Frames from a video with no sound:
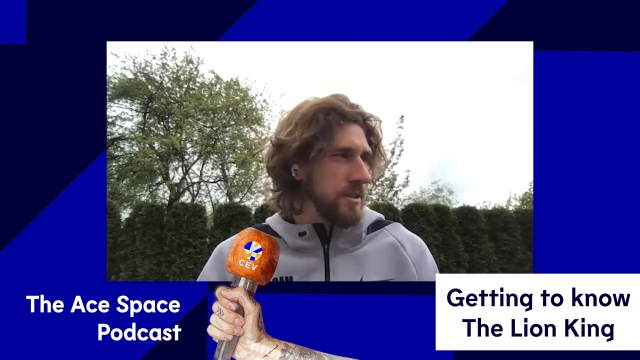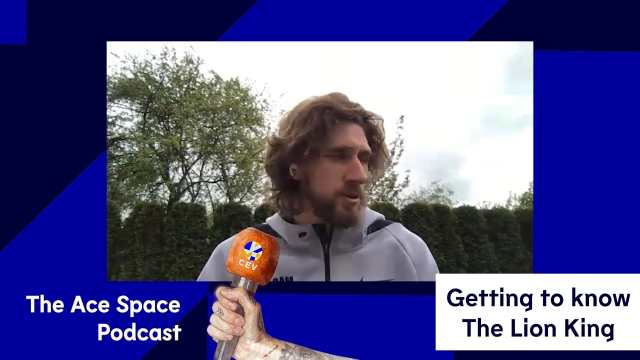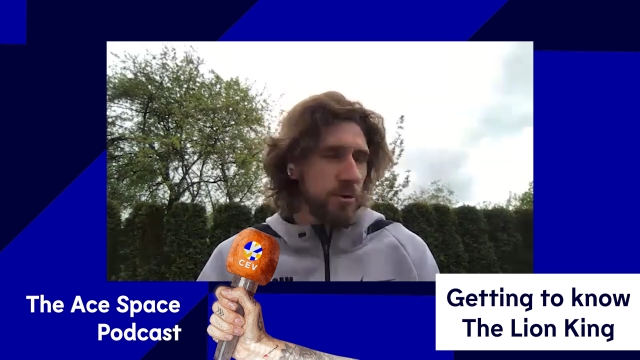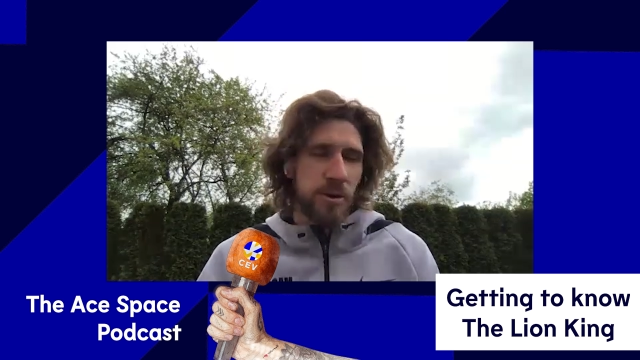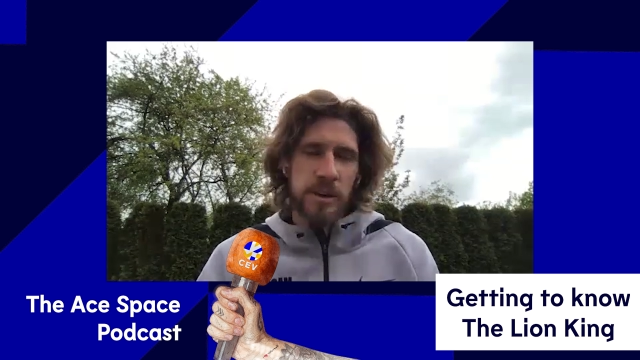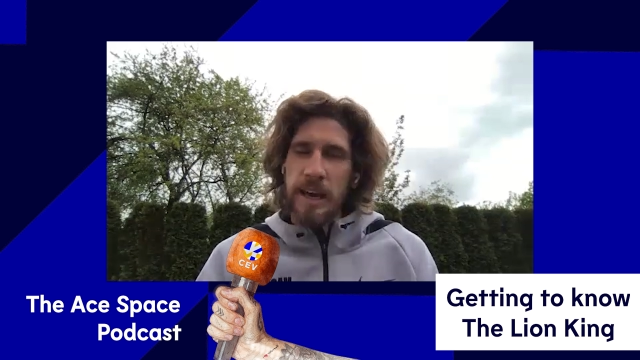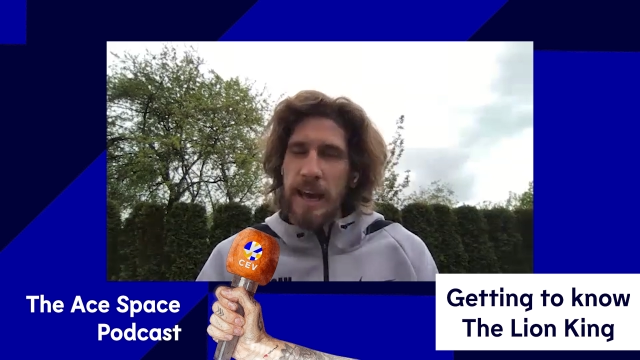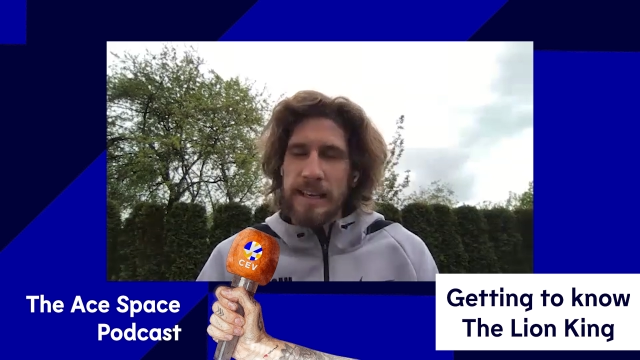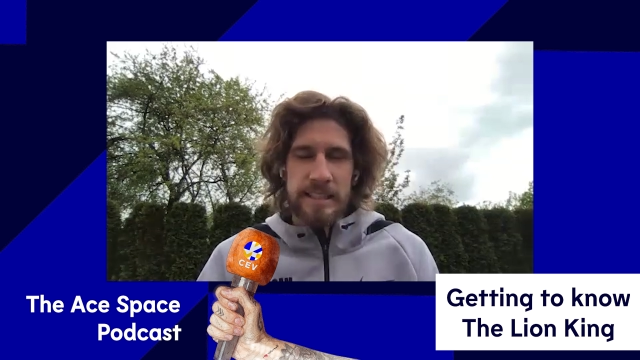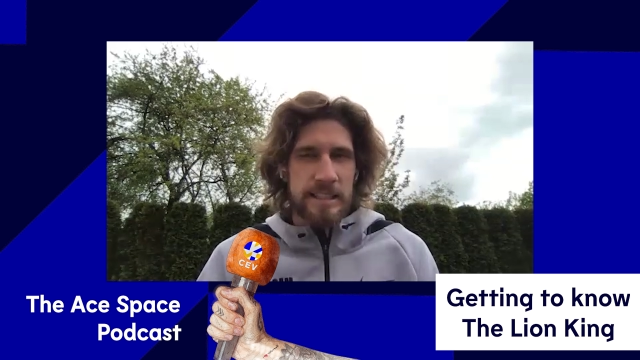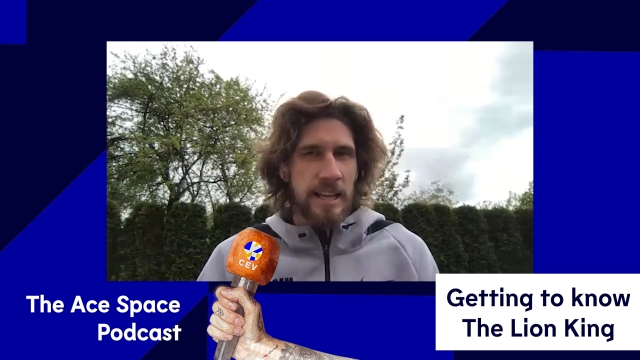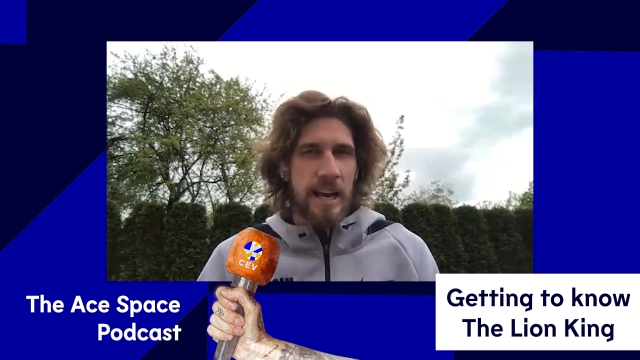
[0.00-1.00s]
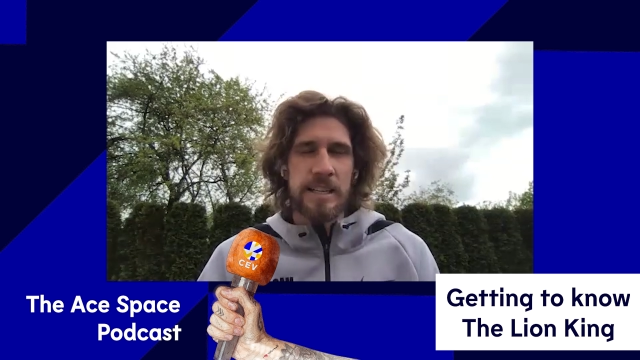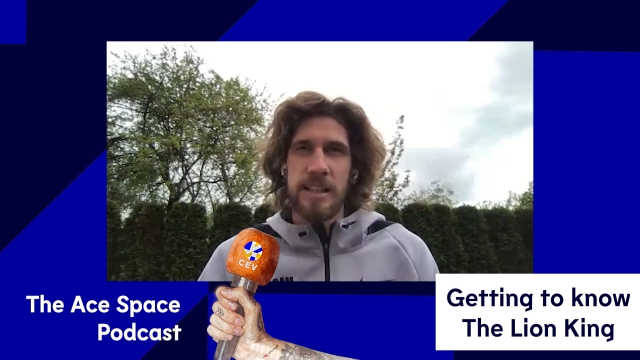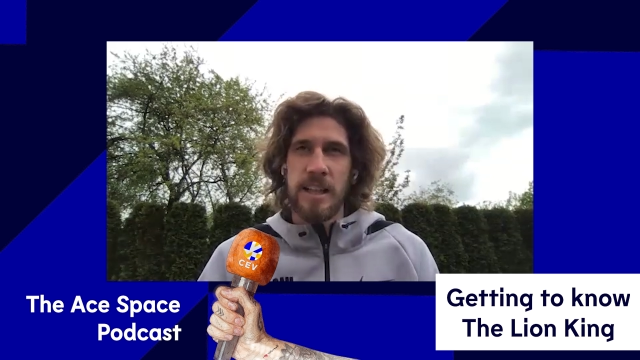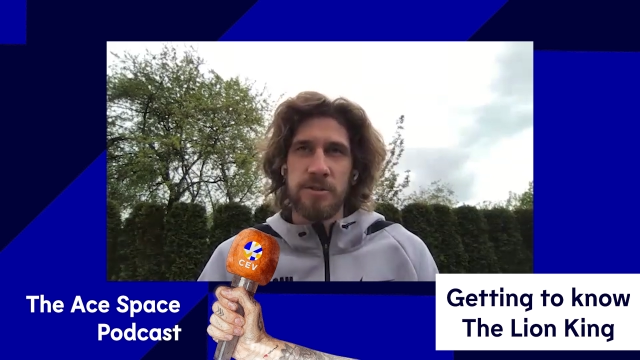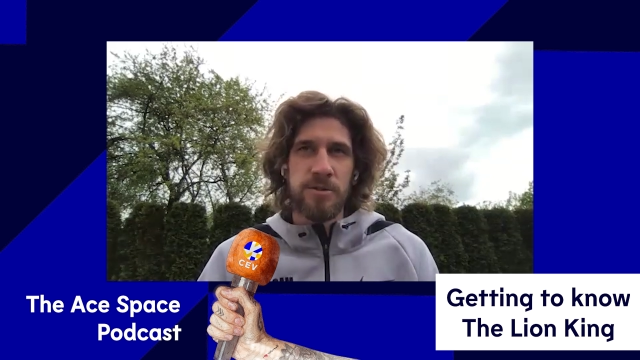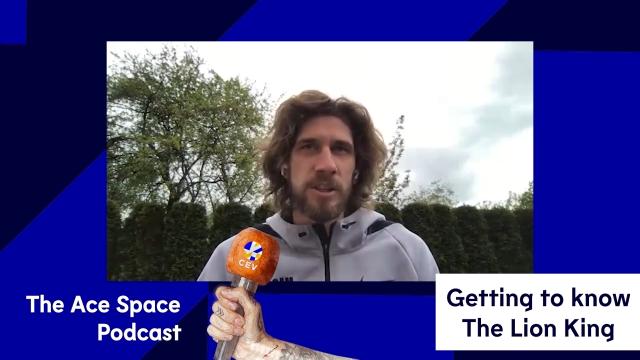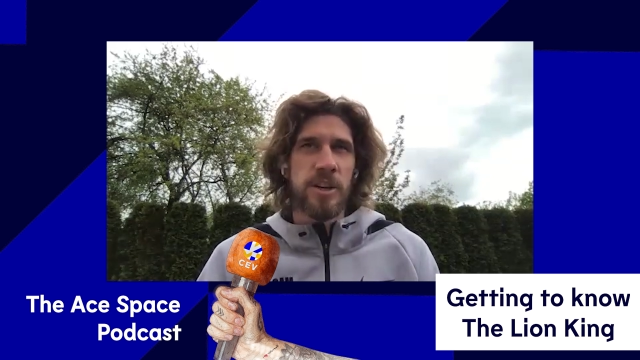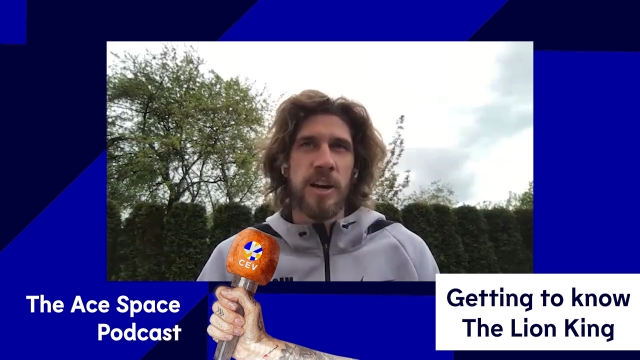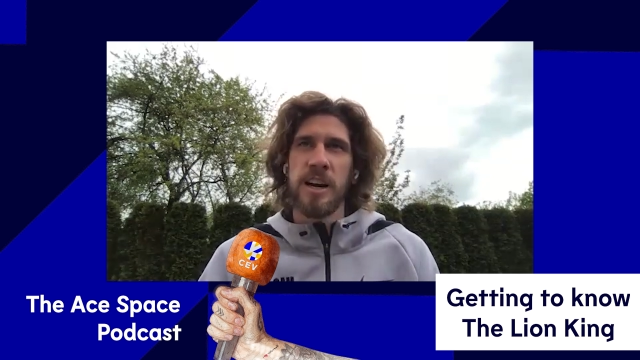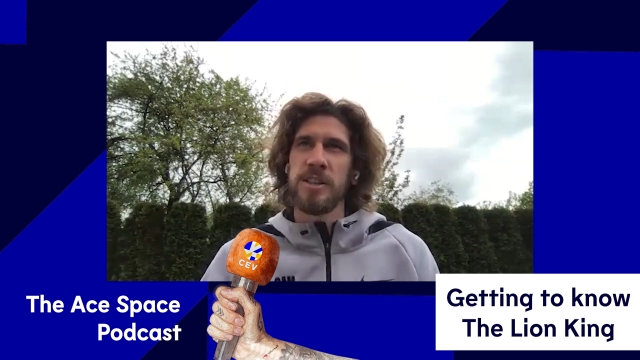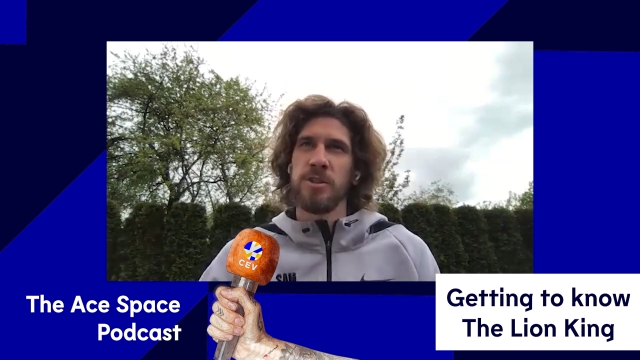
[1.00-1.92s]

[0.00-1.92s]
doing exercise like really hard.